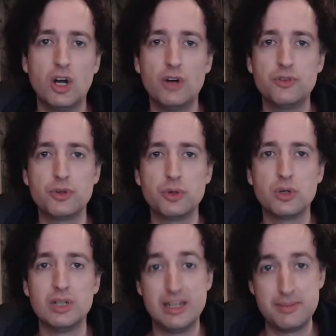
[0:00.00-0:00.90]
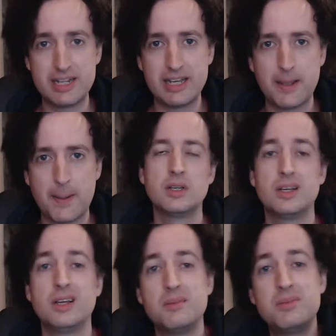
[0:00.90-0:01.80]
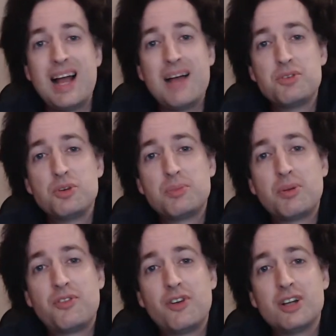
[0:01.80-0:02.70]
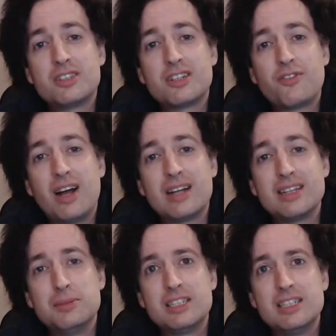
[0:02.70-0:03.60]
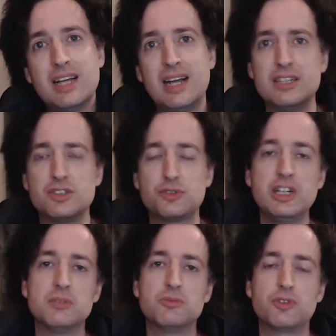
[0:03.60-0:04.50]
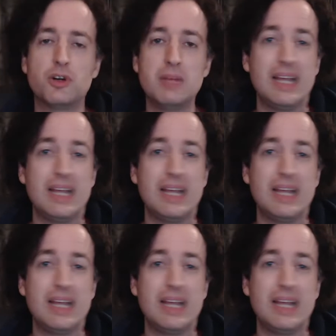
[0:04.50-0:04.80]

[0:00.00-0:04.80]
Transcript: of your liberty. Perhaps you would prefer to define liberty as freedom from